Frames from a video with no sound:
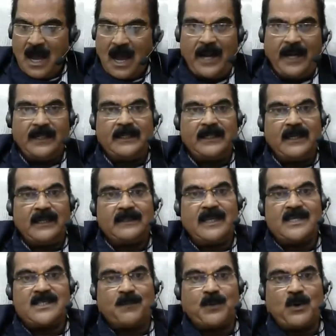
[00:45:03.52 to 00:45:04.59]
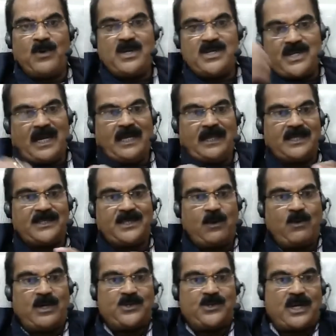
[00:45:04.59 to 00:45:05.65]
And there's a provision in this
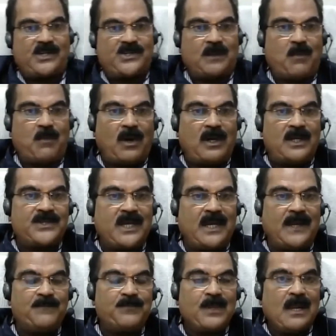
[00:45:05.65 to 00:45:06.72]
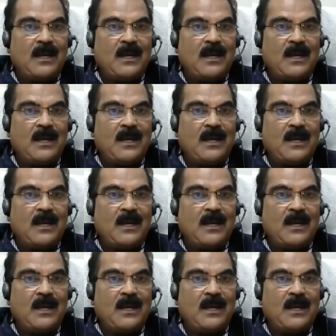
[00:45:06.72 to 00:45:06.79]
new education policy,